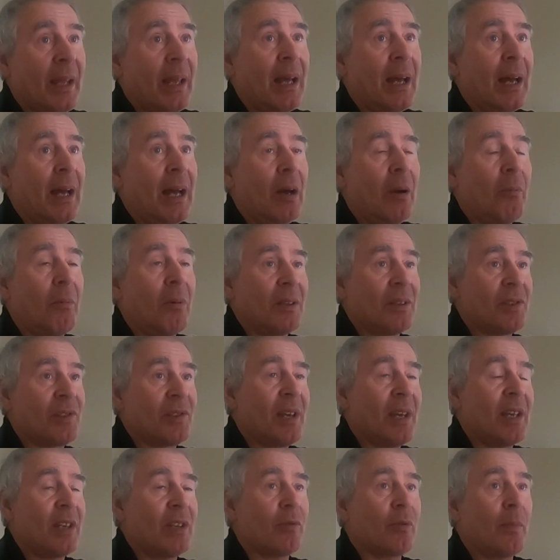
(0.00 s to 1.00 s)
Once
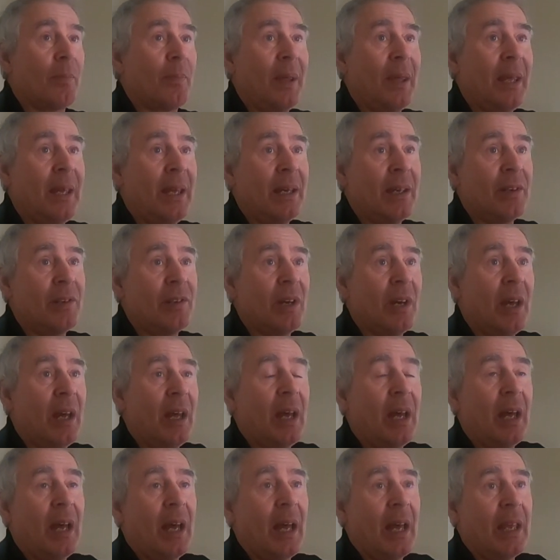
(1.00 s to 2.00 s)
that's repaired,
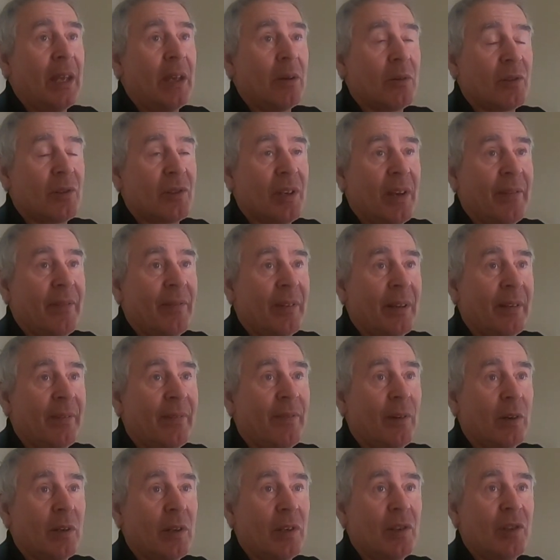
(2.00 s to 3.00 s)
you'll see from the
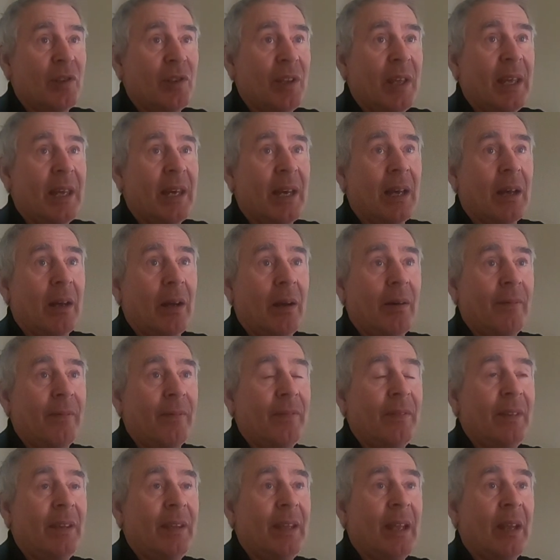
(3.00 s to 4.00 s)
footage there, I've
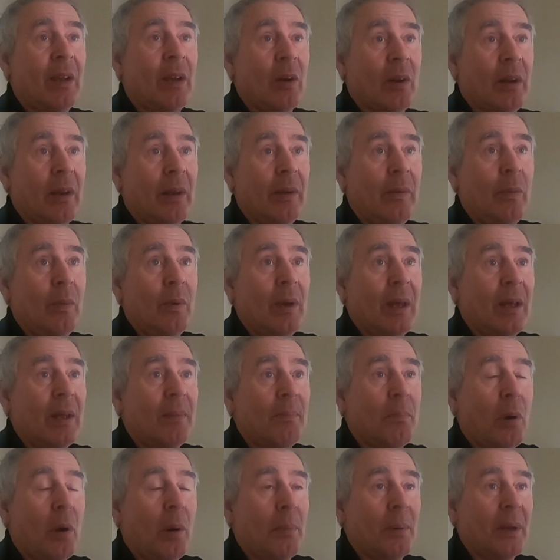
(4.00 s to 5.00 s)
then got to
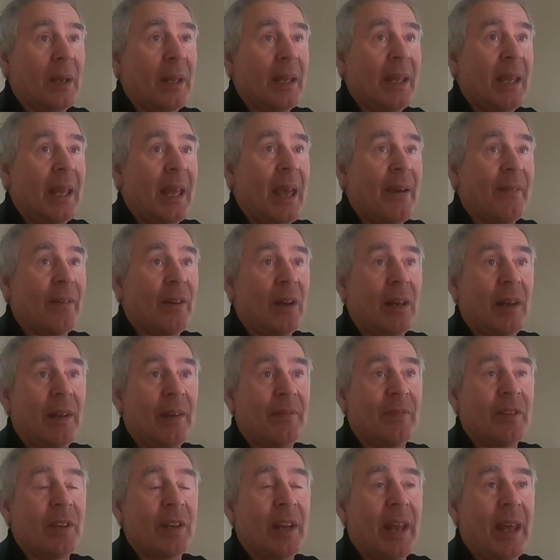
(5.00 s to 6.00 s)
probably have it
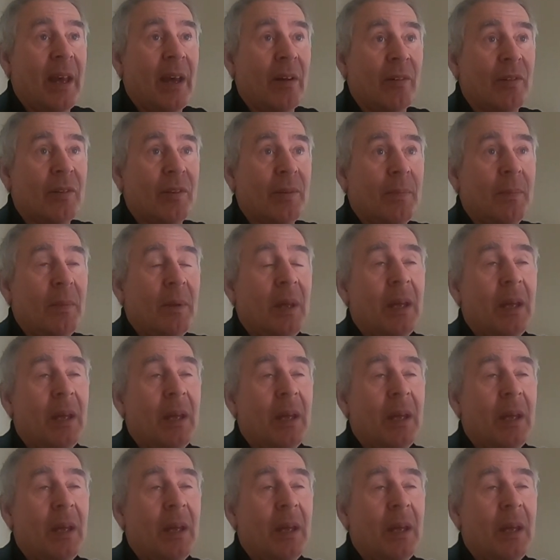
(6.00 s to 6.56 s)
lifted out